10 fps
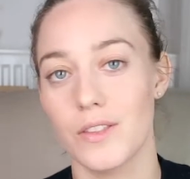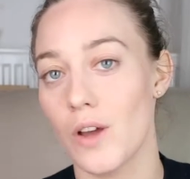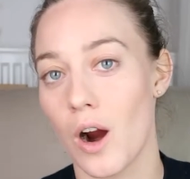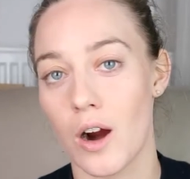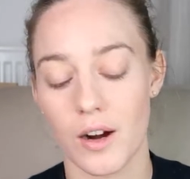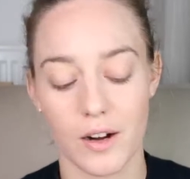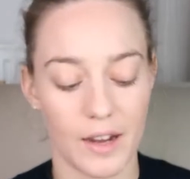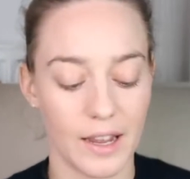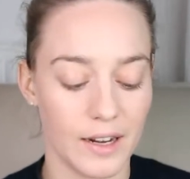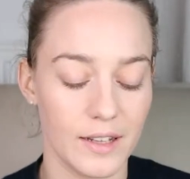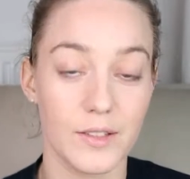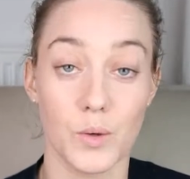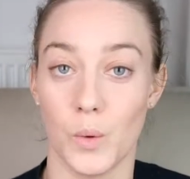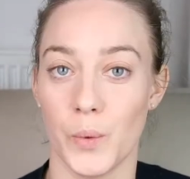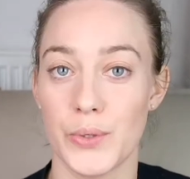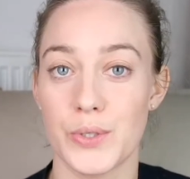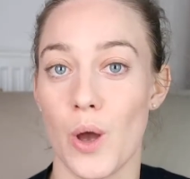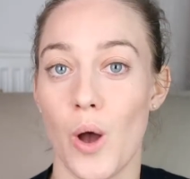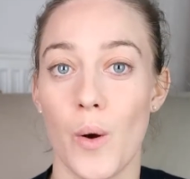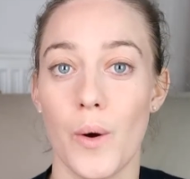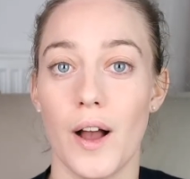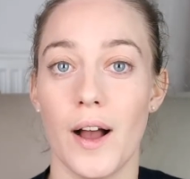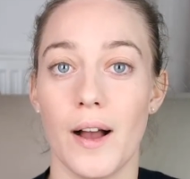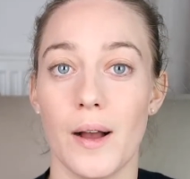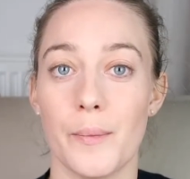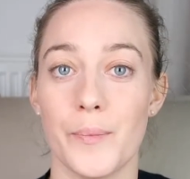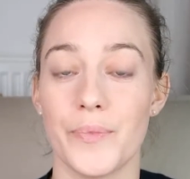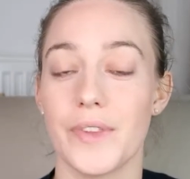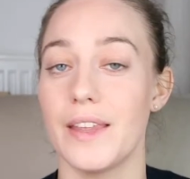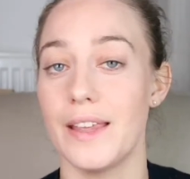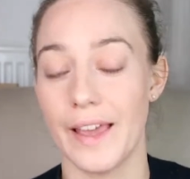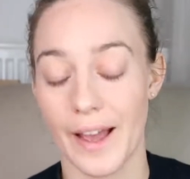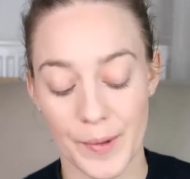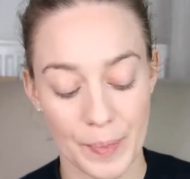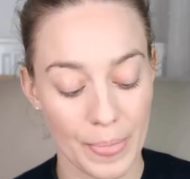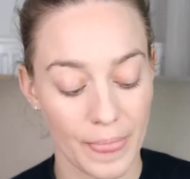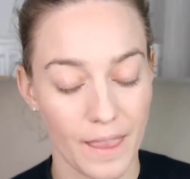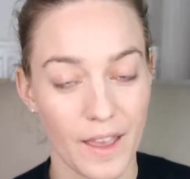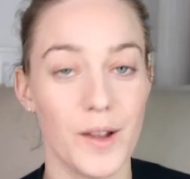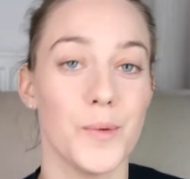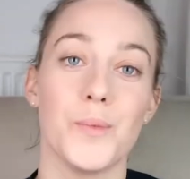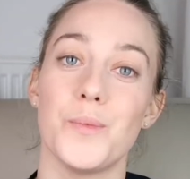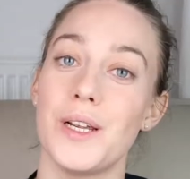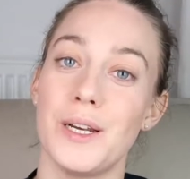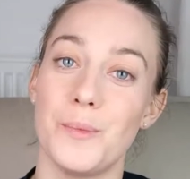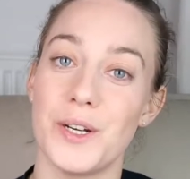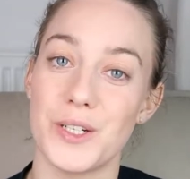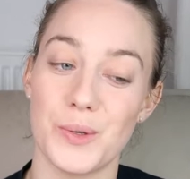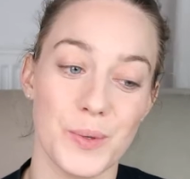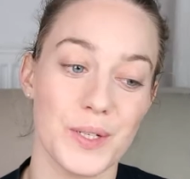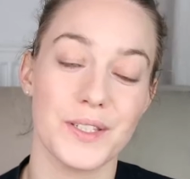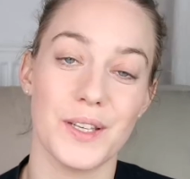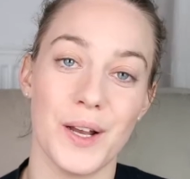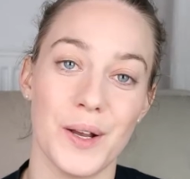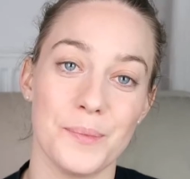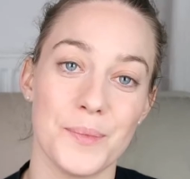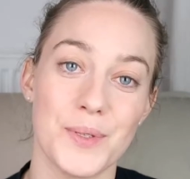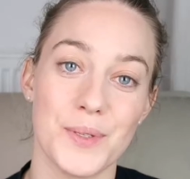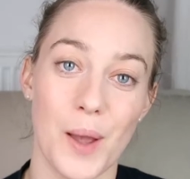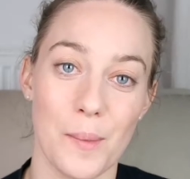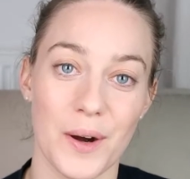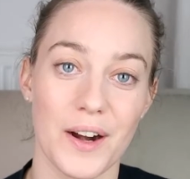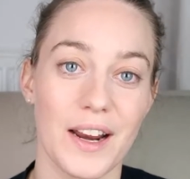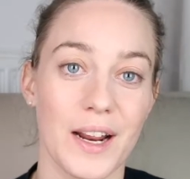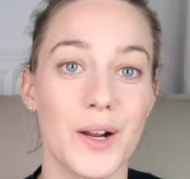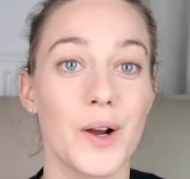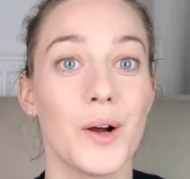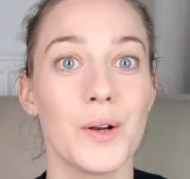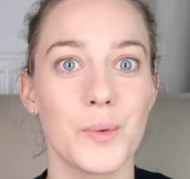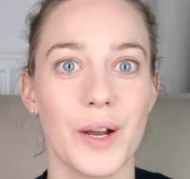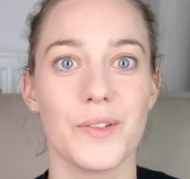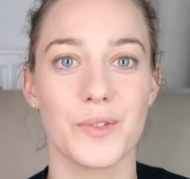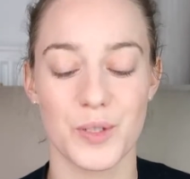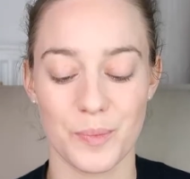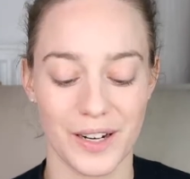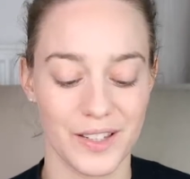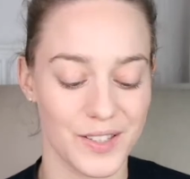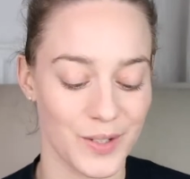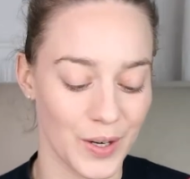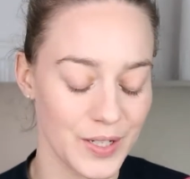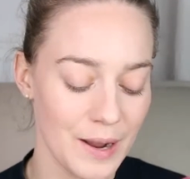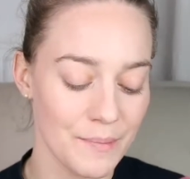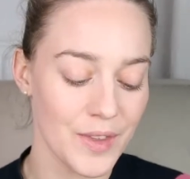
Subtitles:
dark, and it's cold. So yeah, I really wish it was summer, and I can't wait for spring to start.